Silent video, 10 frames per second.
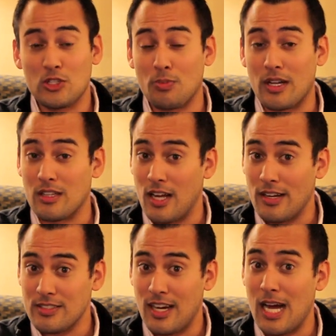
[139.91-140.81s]
spent a
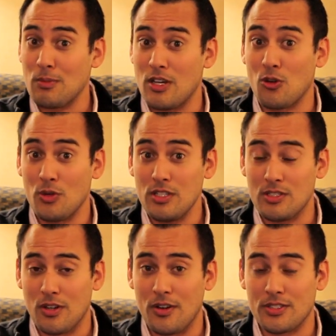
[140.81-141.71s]
lot of time, a lot of
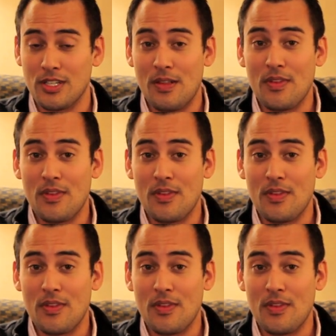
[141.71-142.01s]
research,